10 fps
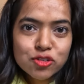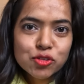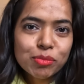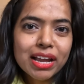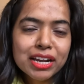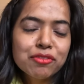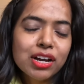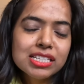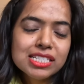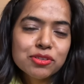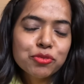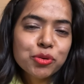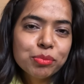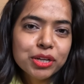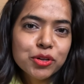So my advice
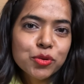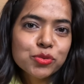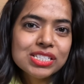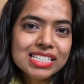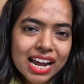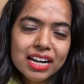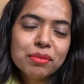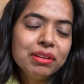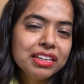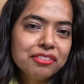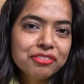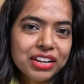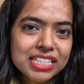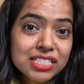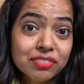would be to start making
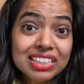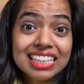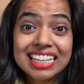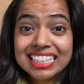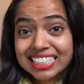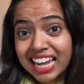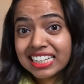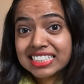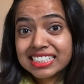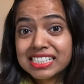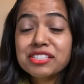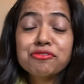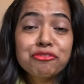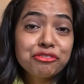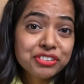friends with internationals
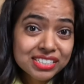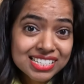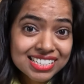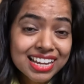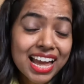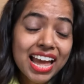first